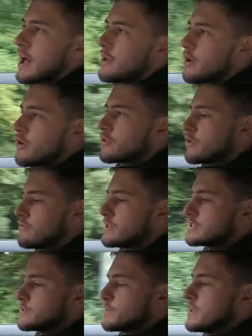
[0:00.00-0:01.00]
at our
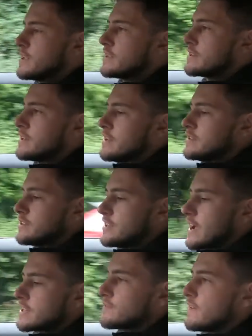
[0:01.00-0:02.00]
current speed. To
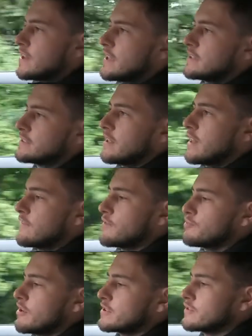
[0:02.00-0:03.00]
deactivate this, I'll either
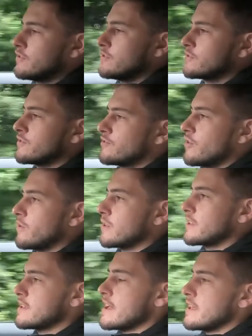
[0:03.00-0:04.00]
press cruise control
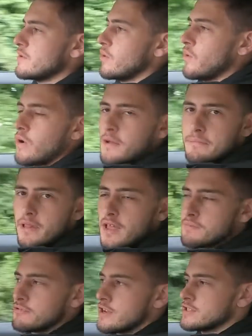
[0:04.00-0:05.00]
again or
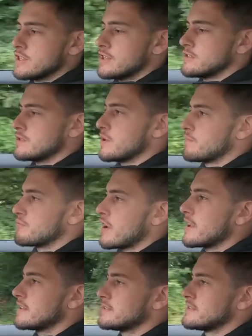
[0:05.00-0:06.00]
apply pressure to the
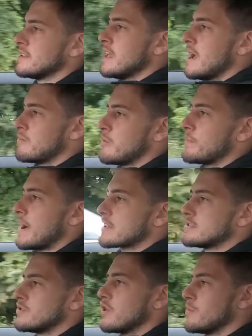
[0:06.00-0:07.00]
brakes, and we're back
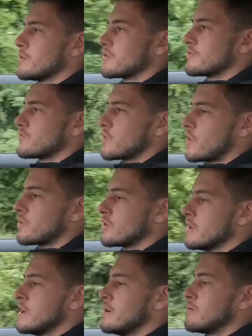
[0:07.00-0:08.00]
to normal control.
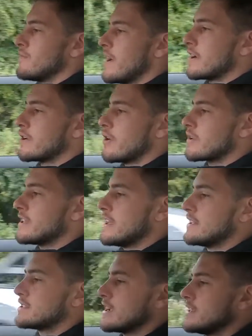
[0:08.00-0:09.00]
We've then got our
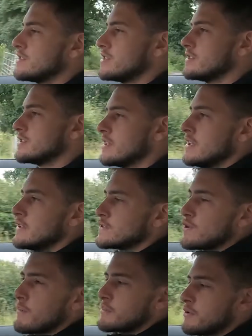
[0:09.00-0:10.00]
gear changes,
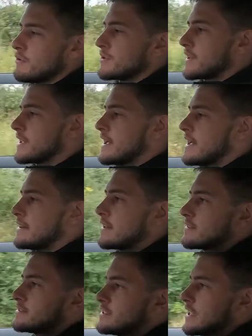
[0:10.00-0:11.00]
so I'm currently
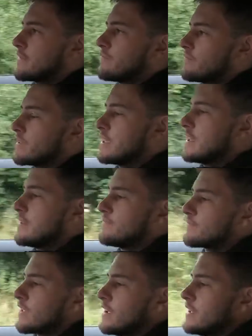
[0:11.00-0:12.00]
in 6th gear,
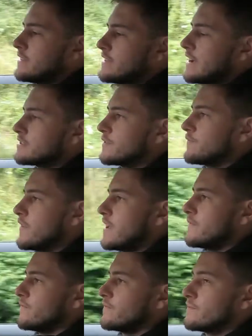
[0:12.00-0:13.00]
down to
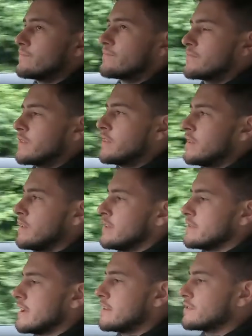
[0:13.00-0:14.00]

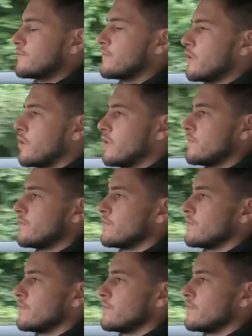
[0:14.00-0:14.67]
5th, down to 4th,